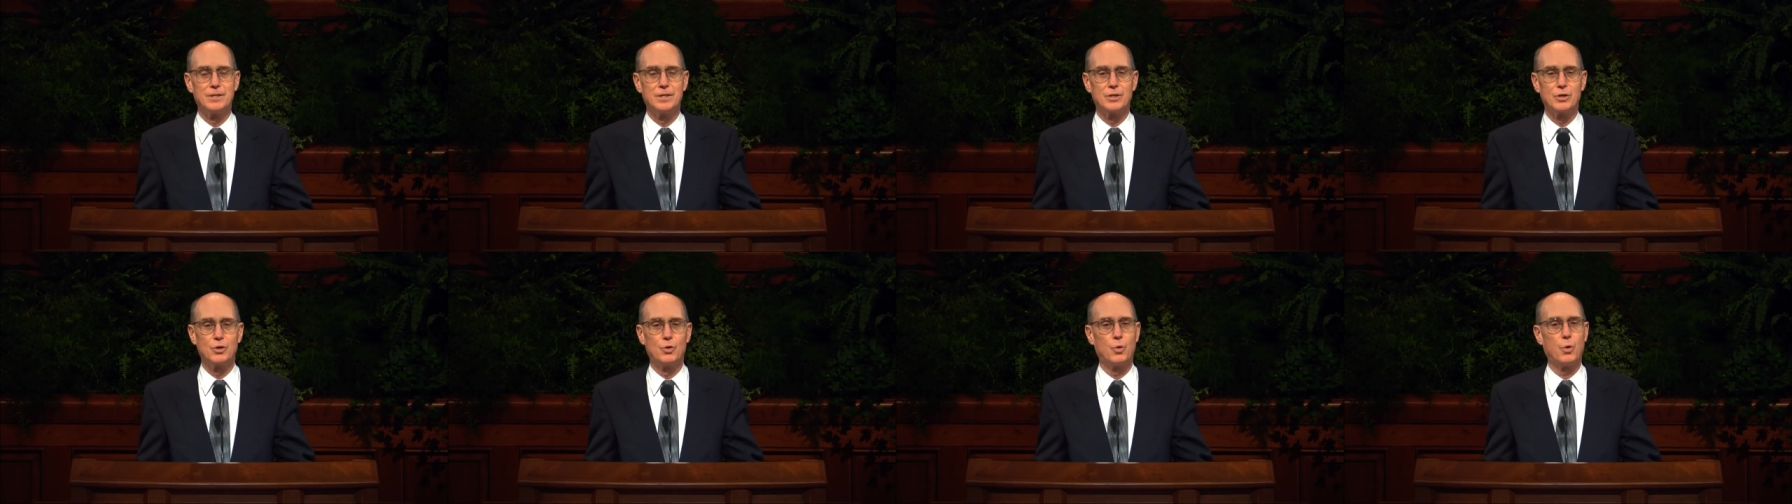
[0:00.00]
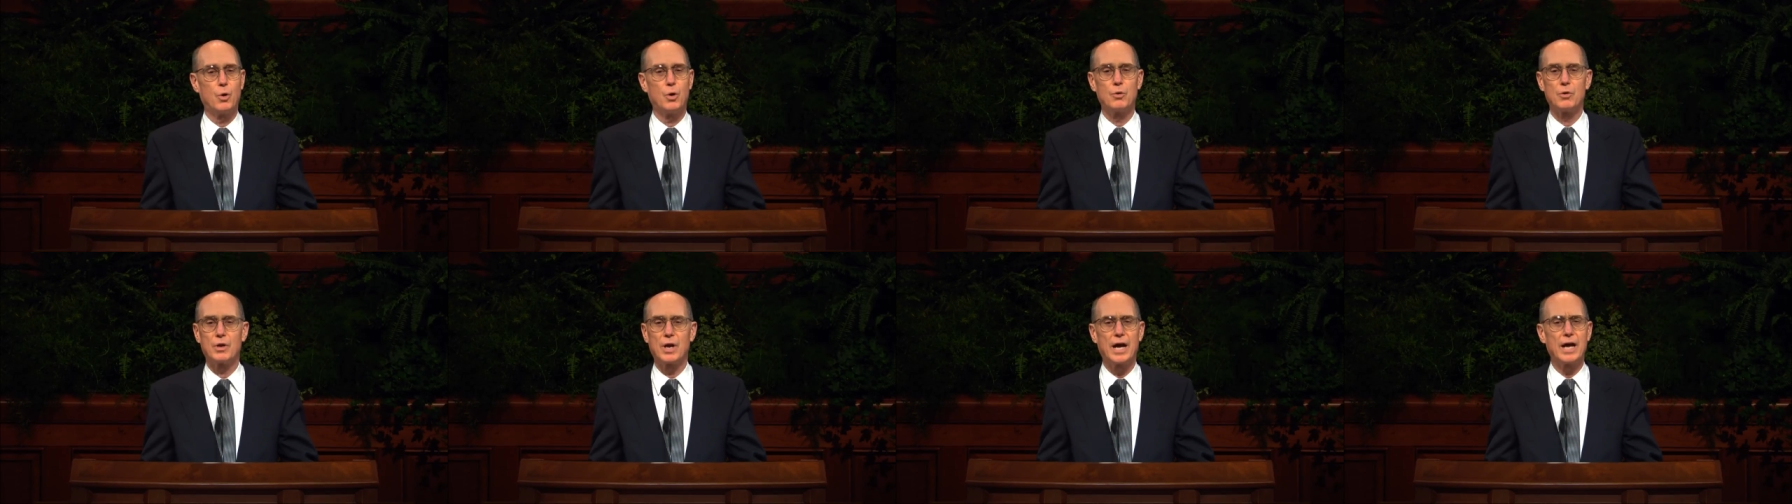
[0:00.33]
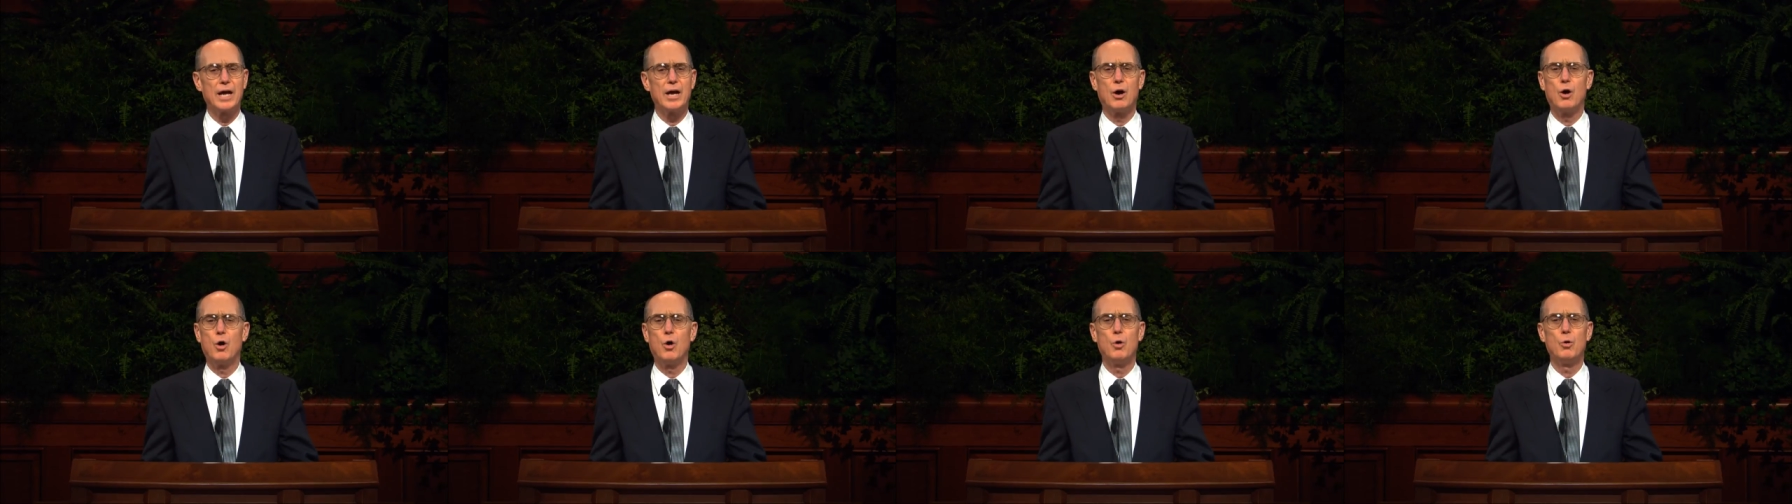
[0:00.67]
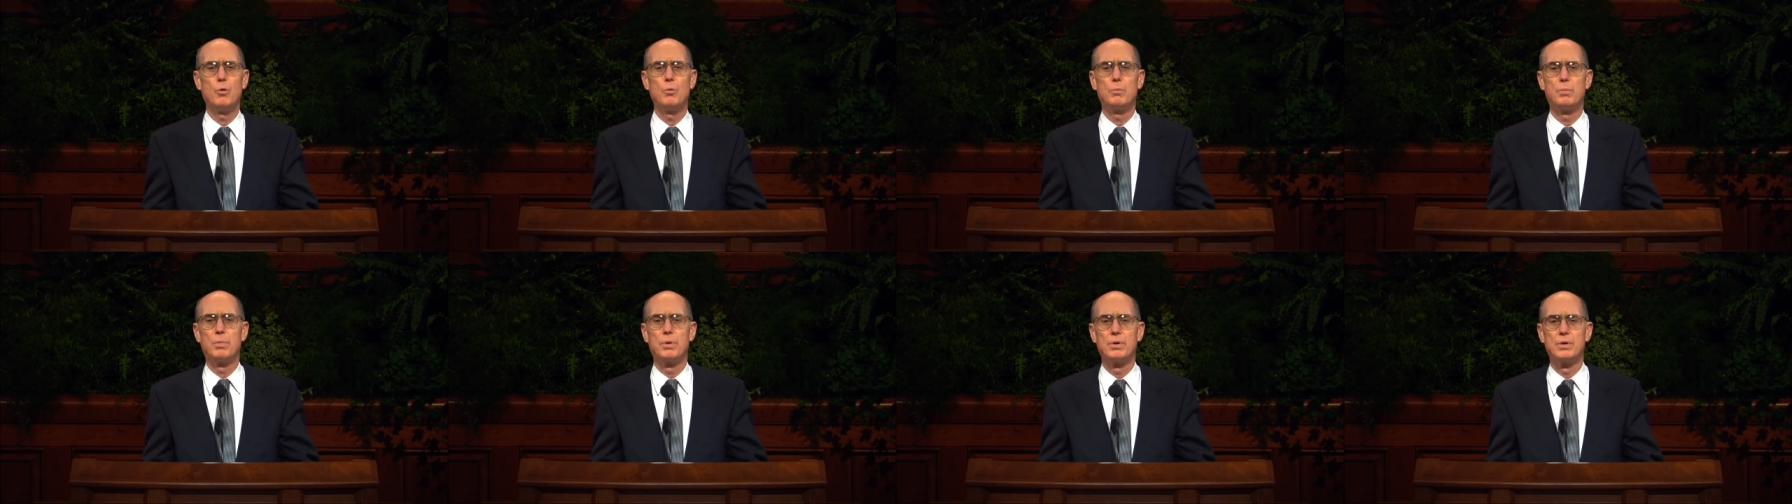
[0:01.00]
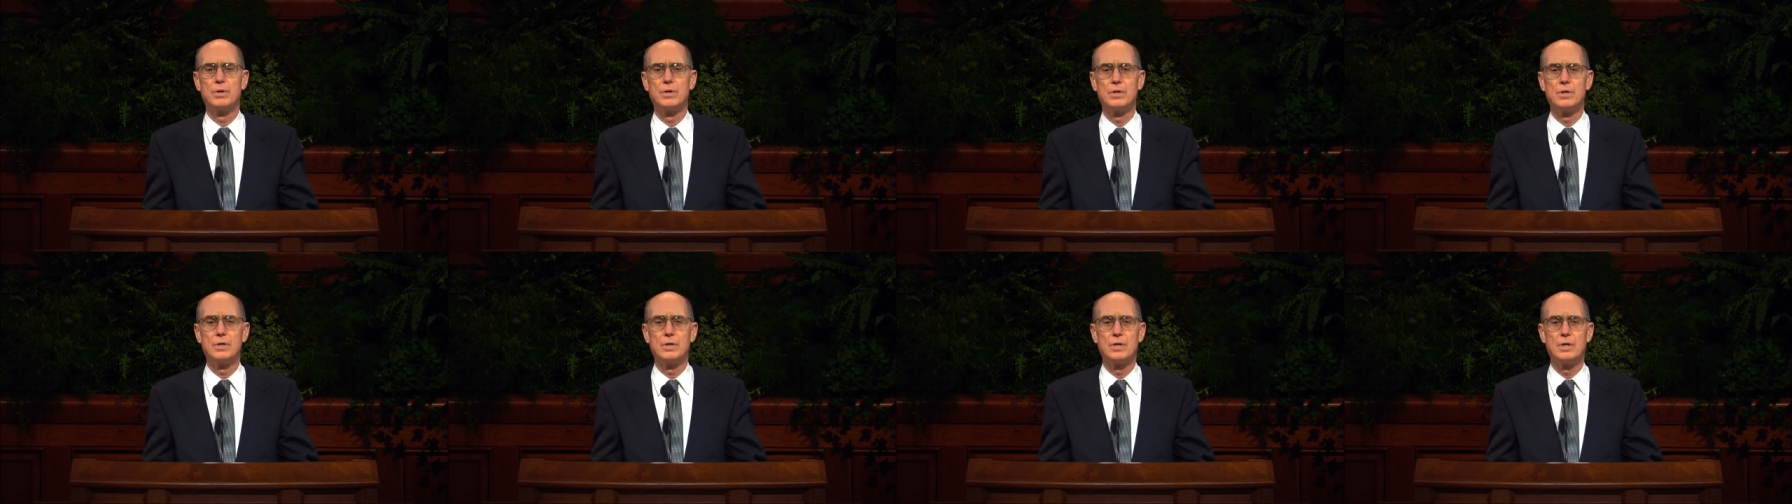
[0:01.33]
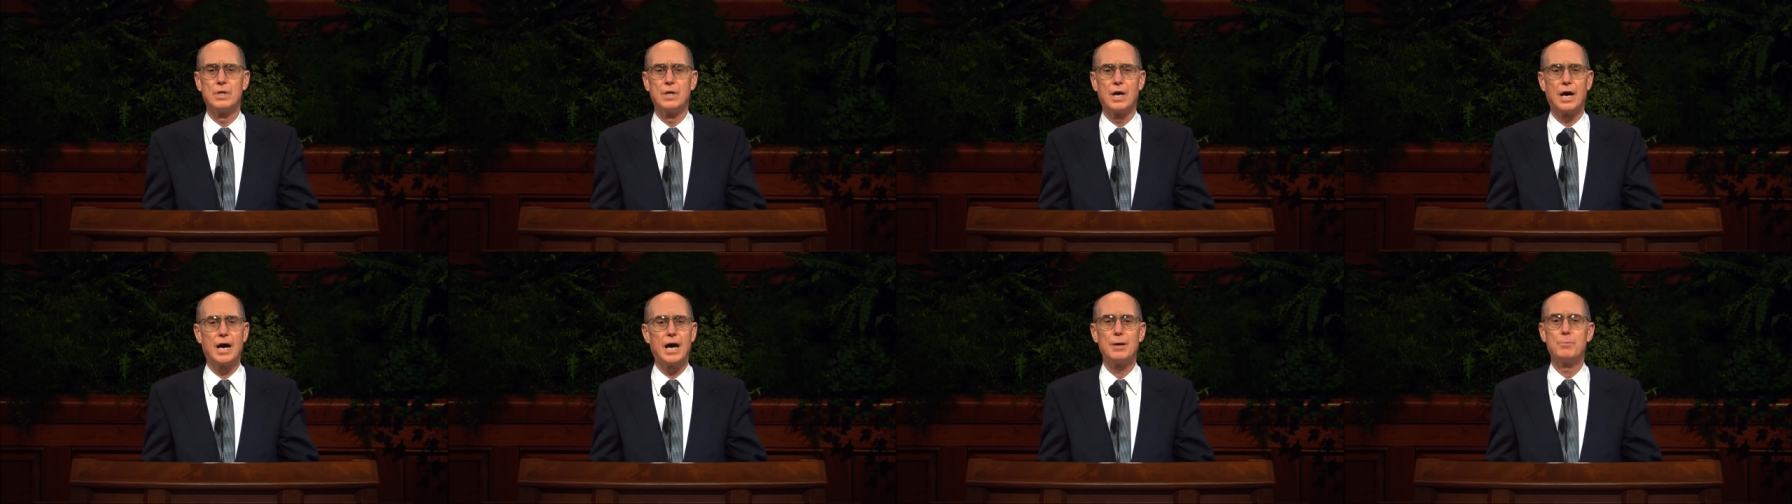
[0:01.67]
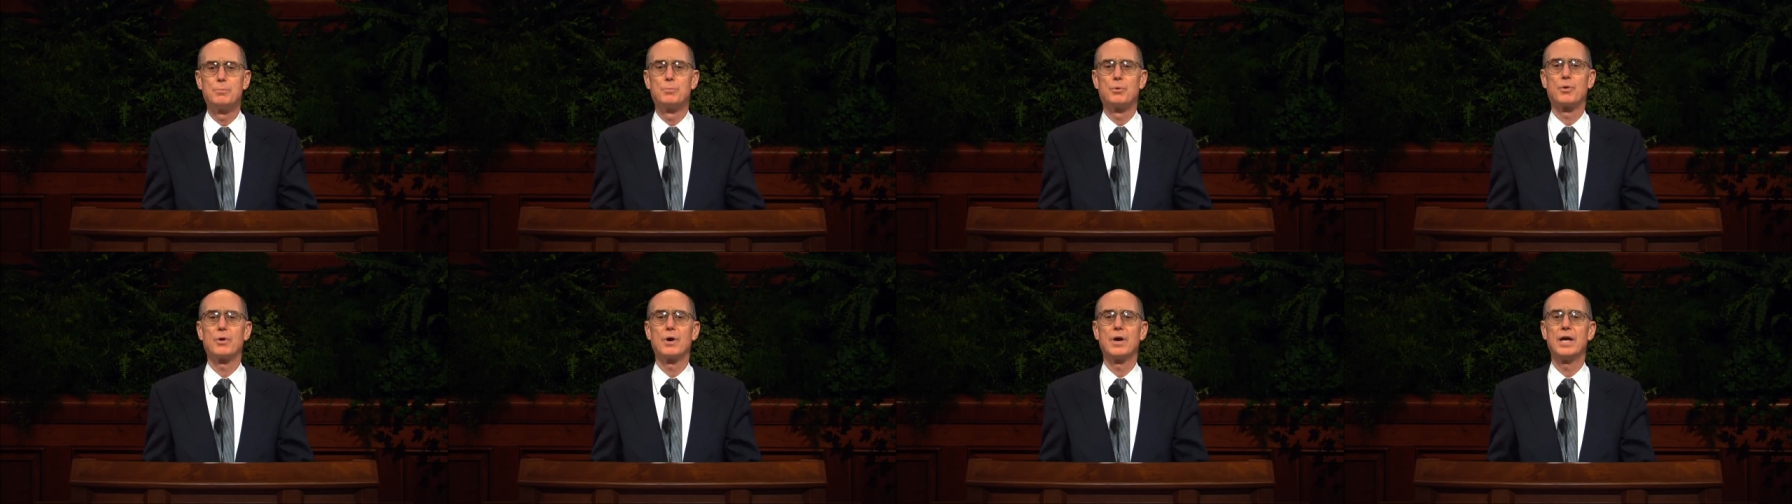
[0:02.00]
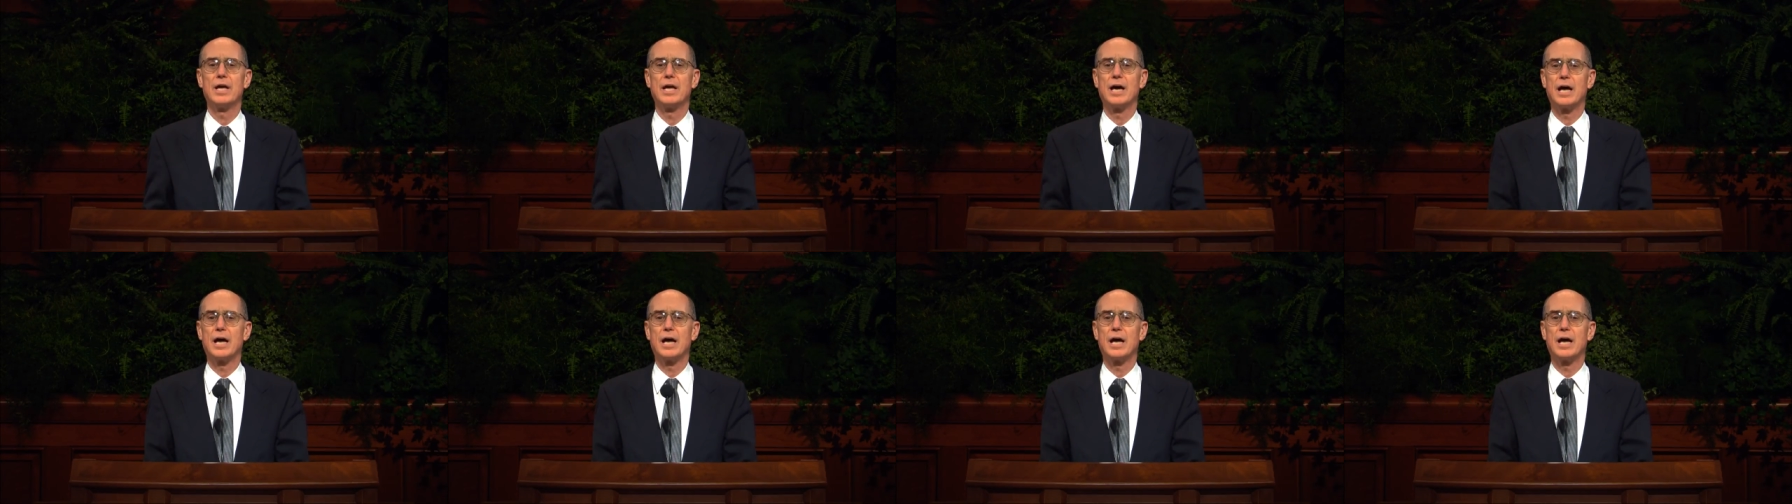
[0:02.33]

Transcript: Quote, I hope, I pray,